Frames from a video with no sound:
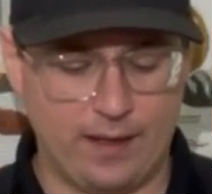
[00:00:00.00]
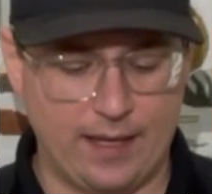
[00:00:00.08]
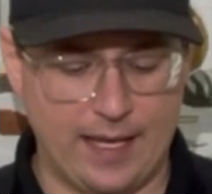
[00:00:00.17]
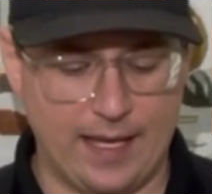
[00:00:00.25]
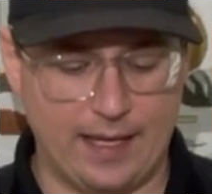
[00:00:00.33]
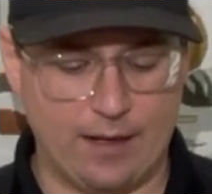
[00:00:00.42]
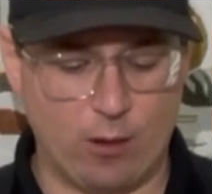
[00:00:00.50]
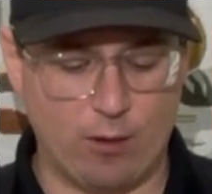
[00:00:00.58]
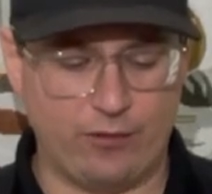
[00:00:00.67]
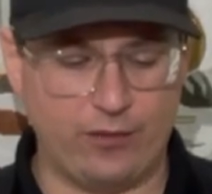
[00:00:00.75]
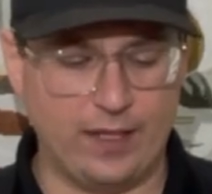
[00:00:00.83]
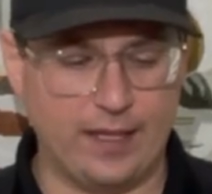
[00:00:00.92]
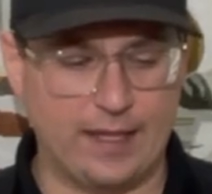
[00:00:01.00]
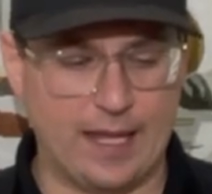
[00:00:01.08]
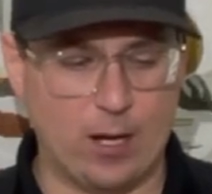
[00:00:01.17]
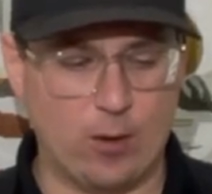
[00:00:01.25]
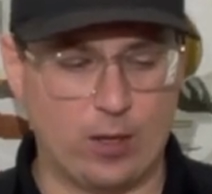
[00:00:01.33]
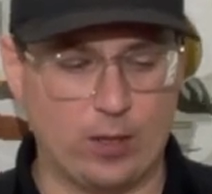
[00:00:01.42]
and hopefully they
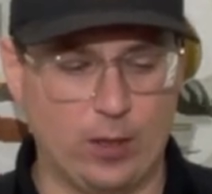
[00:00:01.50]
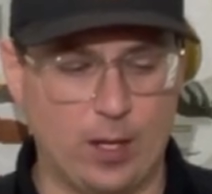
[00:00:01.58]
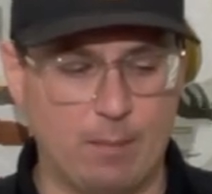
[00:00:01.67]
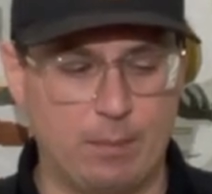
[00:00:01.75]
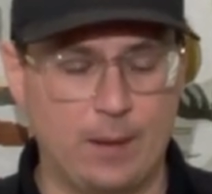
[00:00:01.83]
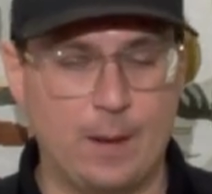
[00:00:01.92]
don't clump.